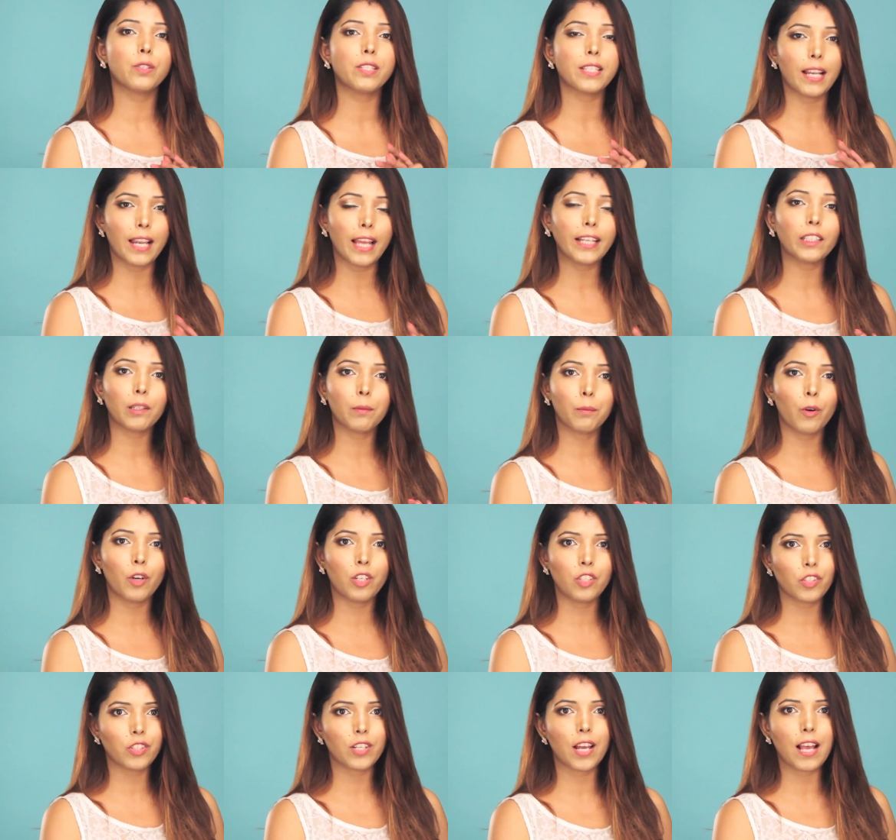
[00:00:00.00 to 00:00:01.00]
to select a
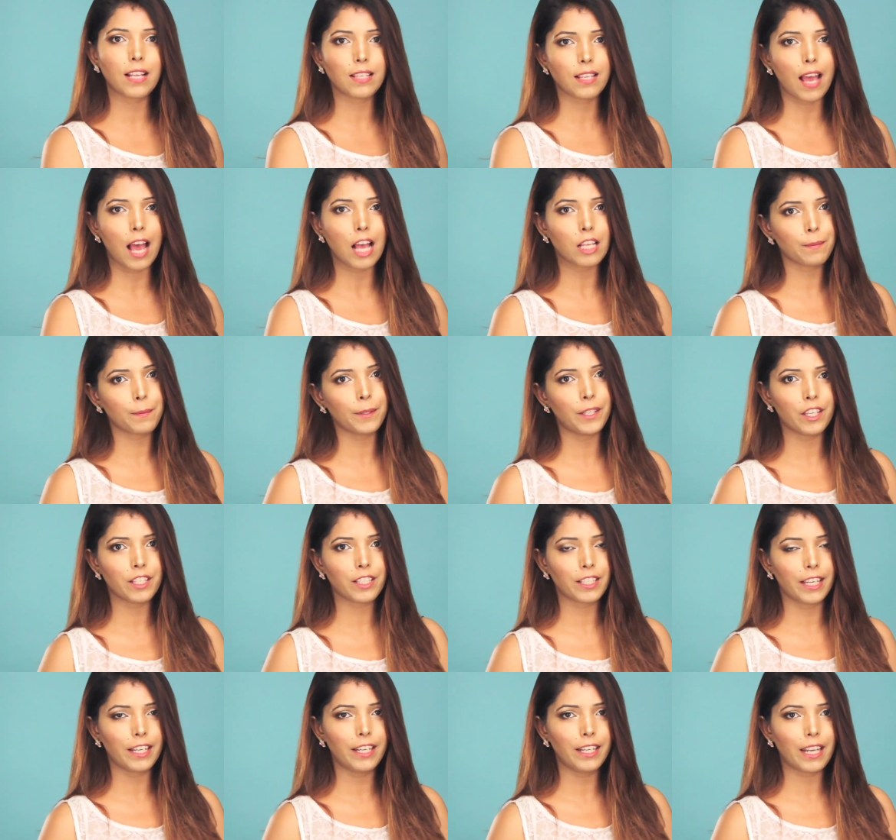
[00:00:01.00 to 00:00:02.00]
moisturizer as per
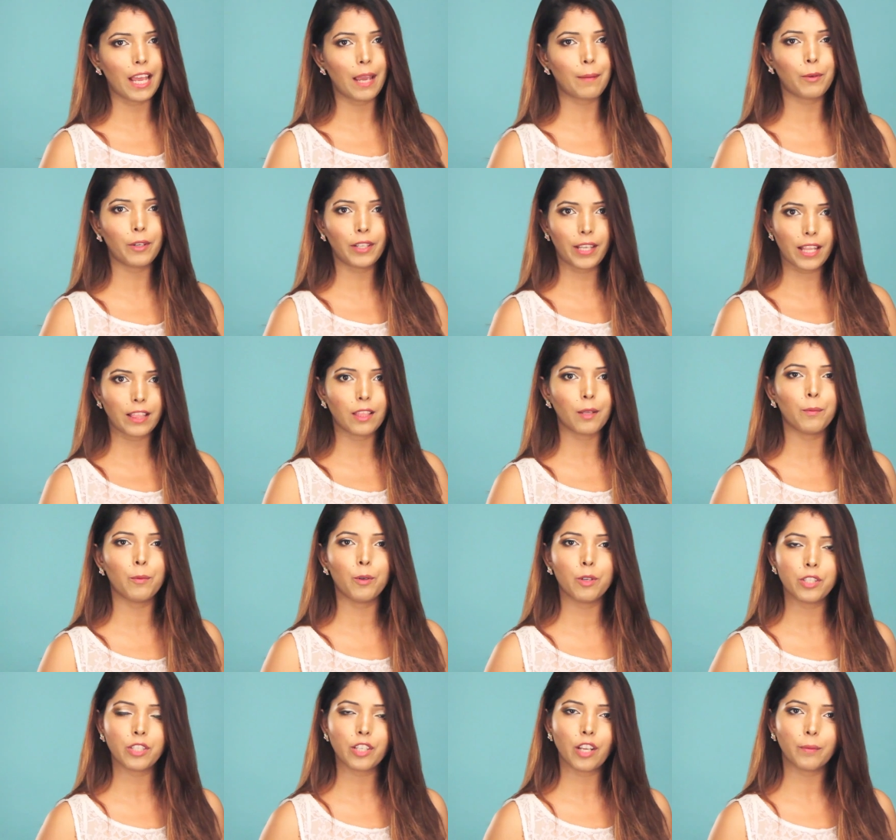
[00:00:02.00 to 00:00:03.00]
your skin type to get the
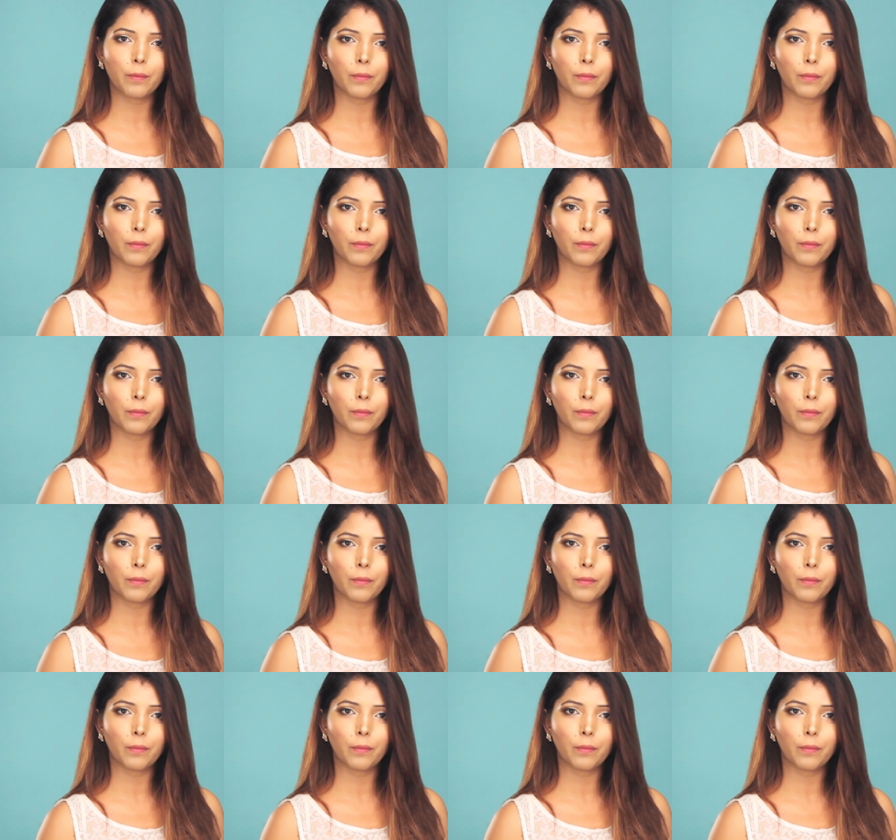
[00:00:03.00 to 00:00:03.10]
most